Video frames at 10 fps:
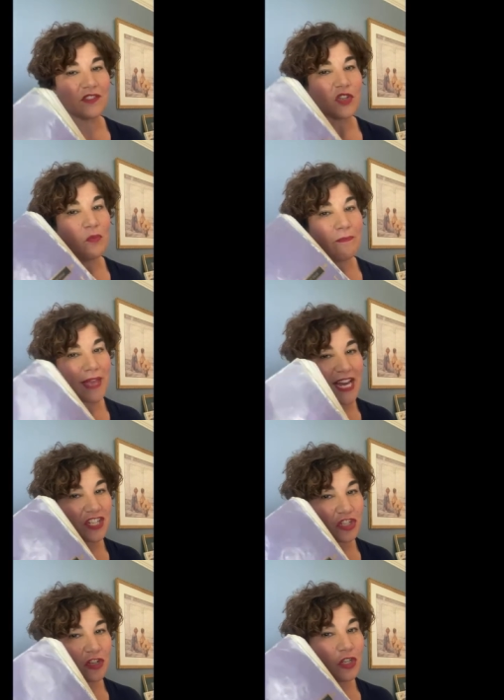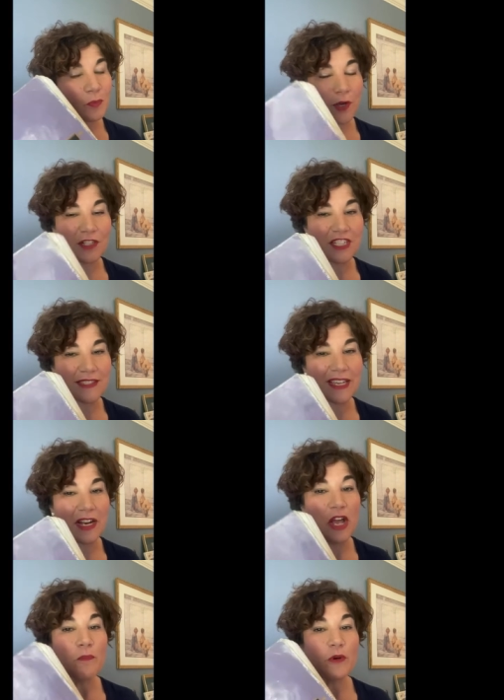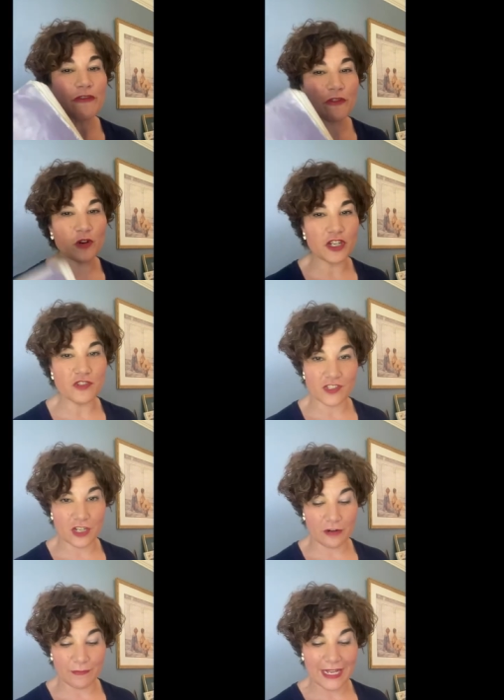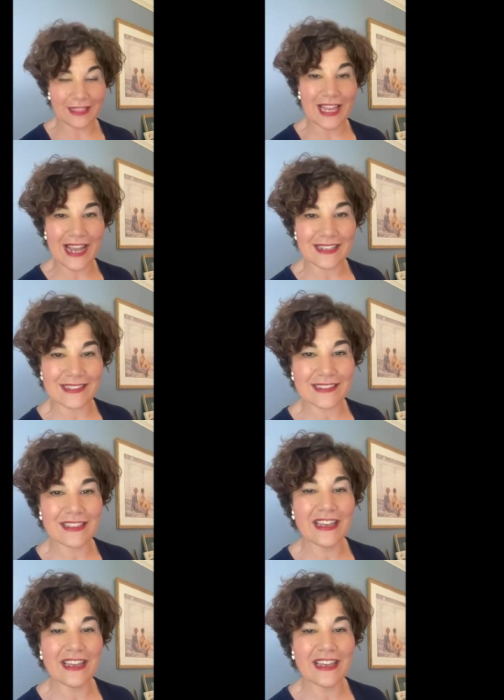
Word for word: so make sure you purchase it before you start my class.